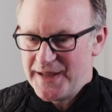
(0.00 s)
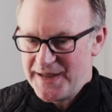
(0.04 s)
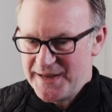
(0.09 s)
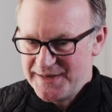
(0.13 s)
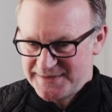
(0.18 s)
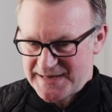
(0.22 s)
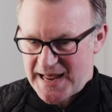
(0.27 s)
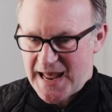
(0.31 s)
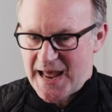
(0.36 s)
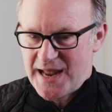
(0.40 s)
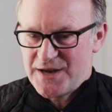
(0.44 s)

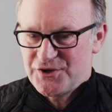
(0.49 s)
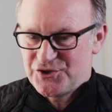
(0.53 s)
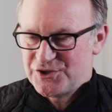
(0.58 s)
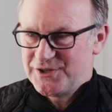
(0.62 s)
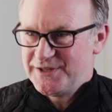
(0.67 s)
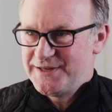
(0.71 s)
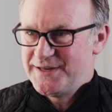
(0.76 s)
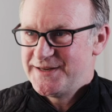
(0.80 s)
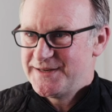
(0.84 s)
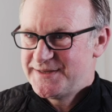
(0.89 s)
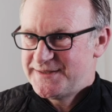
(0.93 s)
It's
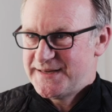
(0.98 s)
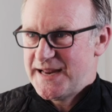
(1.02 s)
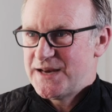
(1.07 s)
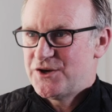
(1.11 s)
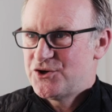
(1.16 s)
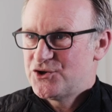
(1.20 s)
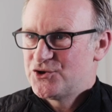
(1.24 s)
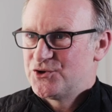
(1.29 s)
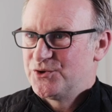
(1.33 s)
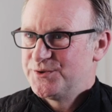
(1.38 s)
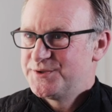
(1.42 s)
actually
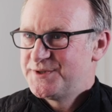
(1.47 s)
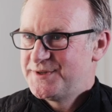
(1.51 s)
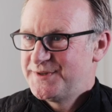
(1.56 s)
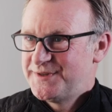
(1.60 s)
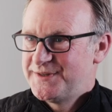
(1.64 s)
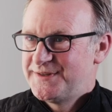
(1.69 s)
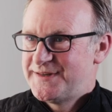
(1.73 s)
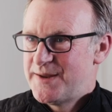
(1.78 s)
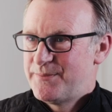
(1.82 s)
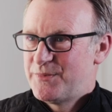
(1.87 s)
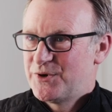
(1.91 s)
essential to
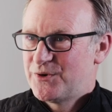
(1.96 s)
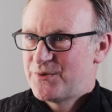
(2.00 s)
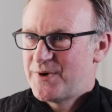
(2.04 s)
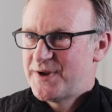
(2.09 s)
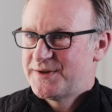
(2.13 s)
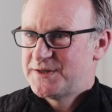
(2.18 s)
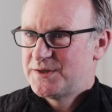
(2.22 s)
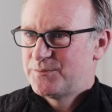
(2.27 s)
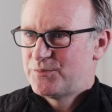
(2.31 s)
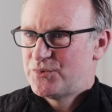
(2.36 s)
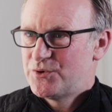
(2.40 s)
the
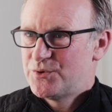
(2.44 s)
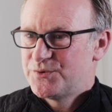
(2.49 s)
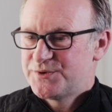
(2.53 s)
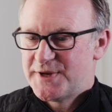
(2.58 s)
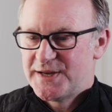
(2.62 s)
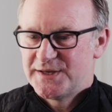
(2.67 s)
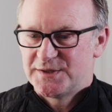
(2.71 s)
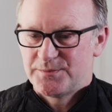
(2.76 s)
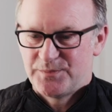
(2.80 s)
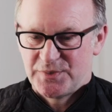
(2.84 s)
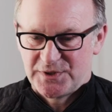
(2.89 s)
democratic
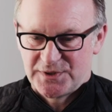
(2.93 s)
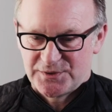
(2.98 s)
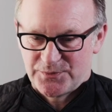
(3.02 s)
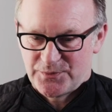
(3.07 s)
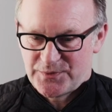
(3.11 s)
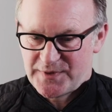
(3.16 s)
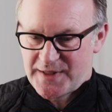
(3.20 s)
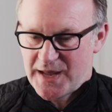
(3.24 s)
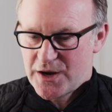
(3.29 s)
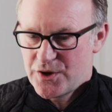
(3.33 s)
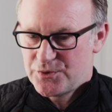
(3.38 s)
process, because
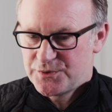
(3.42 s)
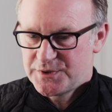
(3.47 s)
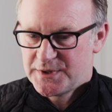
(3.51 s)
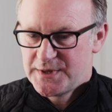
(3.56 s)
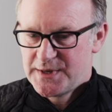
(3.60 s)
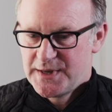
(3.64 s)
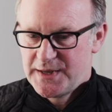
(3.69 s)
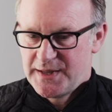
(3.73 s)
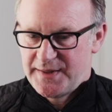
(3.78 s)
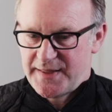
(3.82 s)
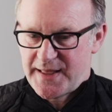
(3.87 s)
without
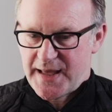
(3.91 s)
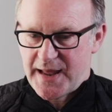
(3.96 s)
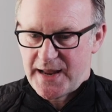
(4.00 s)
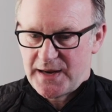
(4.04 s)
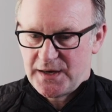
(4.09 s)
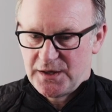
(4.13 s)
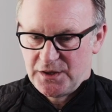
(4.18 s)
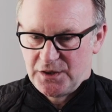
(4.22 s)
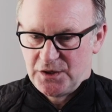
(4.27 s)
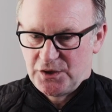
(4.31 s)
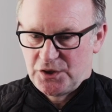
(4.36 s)

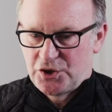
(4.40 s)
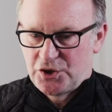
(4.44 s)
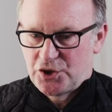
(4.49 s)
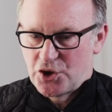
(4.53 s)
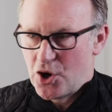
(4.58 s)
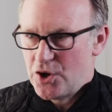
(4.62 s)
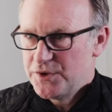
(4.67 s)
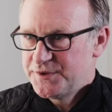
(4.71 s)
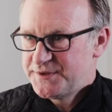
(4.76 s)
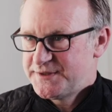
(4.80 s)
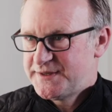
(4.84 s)
that
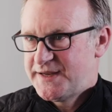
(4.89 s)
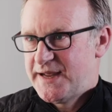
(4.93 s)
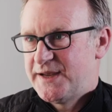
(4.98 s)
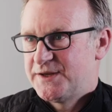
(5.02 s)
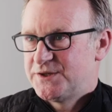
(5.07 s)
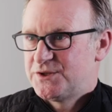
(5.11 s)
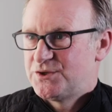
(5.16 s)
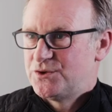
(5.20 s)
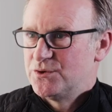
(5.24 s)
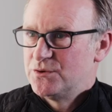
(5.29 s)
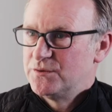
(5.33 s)

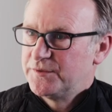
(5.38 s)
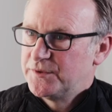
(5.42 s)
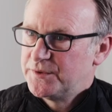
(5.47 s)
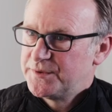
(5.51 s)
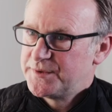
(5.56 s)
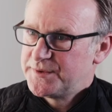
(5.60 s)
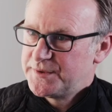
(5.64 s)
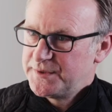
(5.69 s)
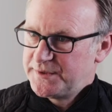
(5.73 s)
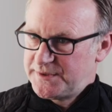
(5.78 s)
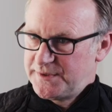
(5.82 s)
contest
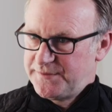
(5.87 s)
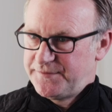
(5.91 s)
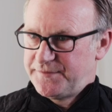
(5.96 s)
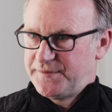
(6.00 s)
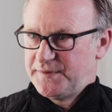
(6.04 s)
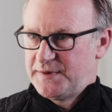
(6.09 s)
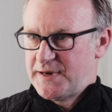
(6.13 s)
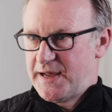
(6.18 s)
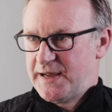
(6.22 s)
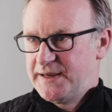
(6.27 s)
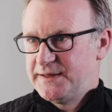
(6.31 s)
over
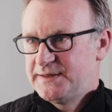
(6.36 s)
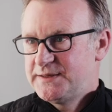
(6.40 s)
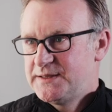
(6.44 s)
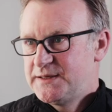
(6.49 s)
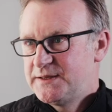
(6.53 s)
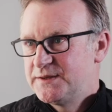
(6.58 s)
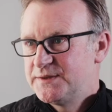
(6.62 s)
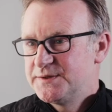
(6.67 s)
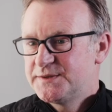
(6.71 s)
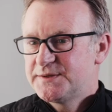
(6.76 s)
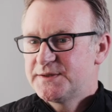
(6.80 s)
different
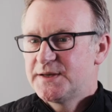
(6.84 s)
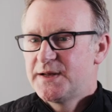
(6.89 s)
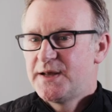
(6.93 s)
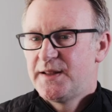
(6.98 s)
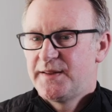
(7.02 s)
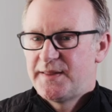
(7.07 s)
ideas,